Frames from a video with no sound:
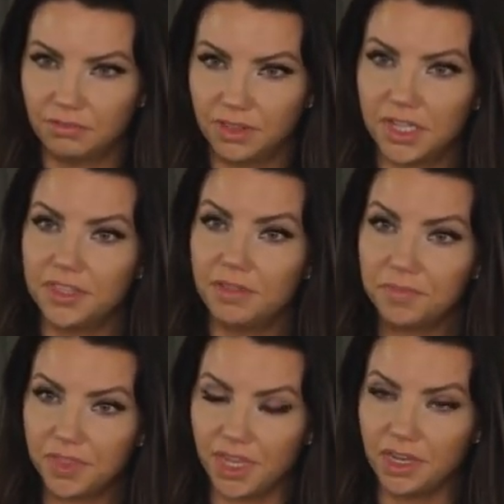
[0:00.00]
let them
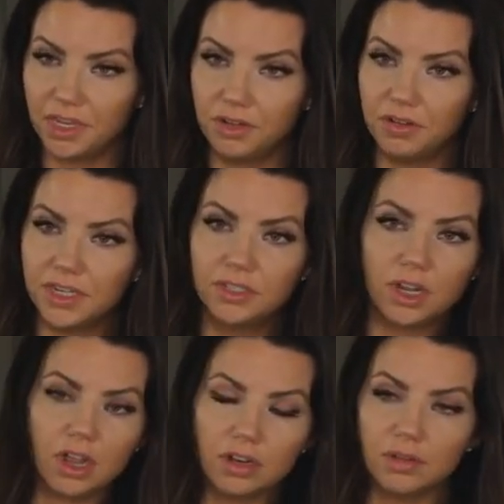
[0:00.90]
think and you guys
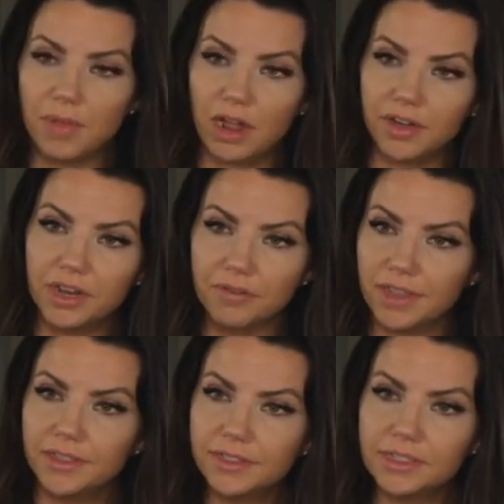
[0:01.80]
talk about it, right?
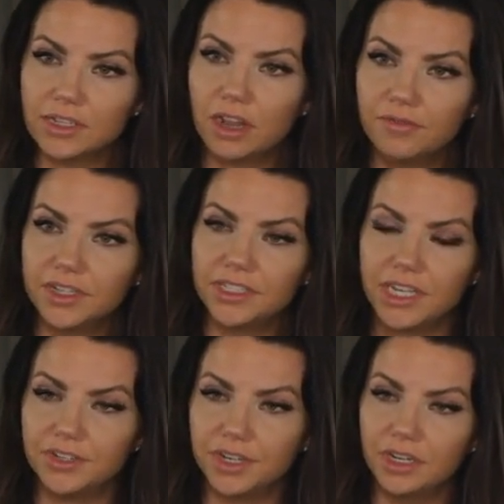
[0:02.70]
This is a
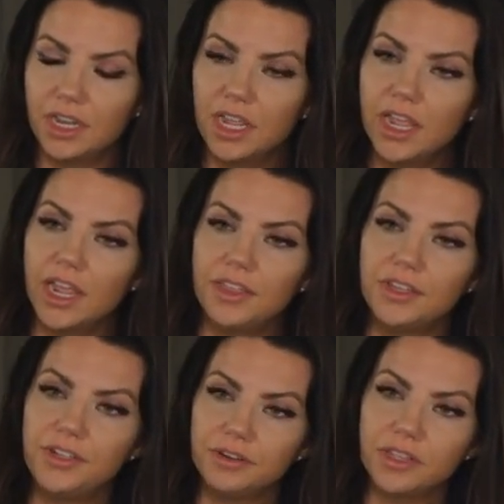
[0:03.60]
conversation. And
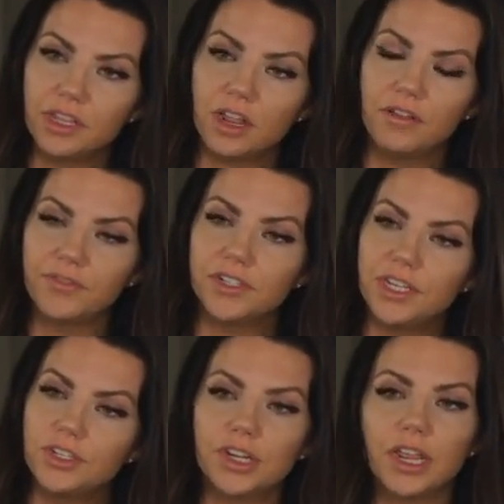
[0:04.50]
then during the
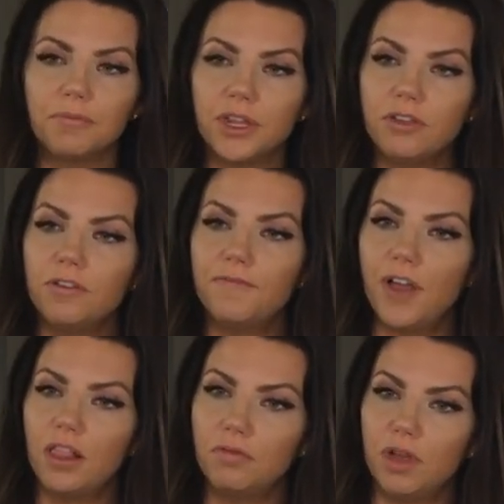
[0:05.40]
conversation, I want you to
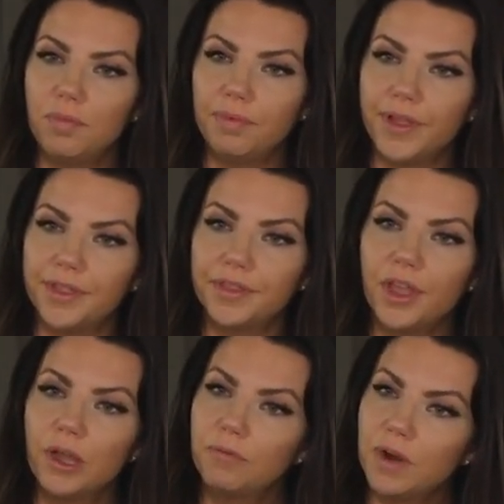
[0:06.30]
follow up with
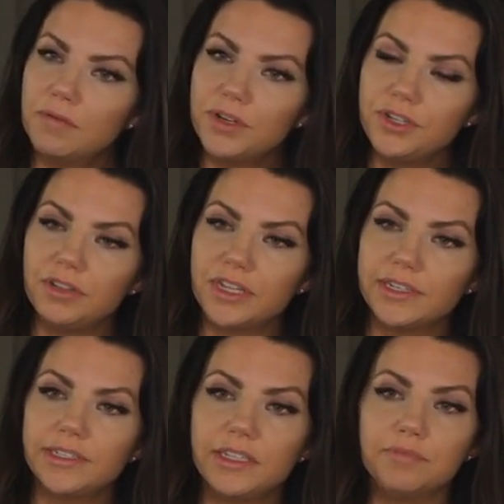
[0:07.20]
where would you like to
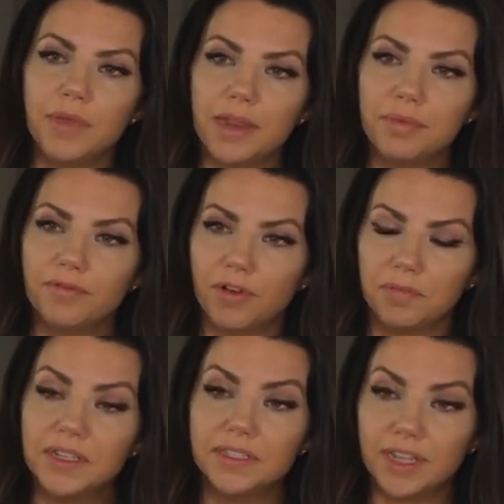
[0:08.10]
see my
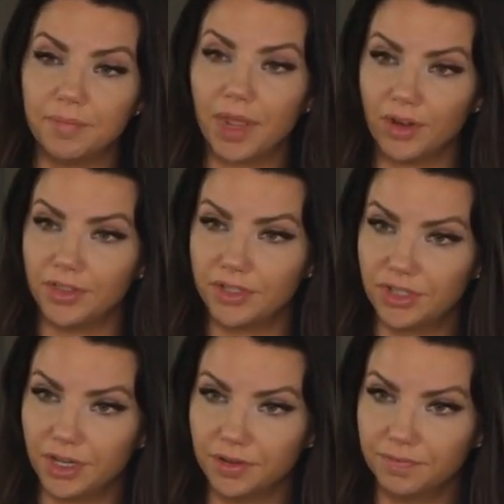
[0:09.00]
performance get better this
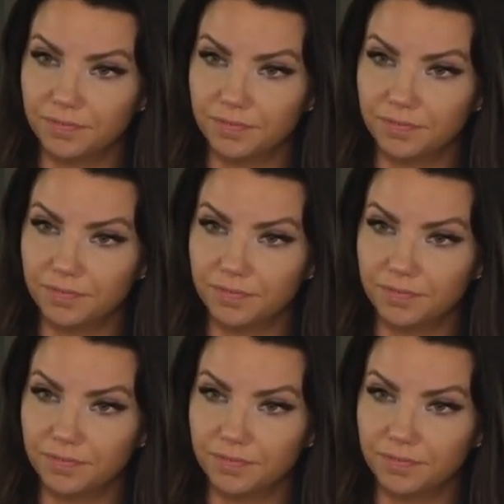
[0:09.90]
year?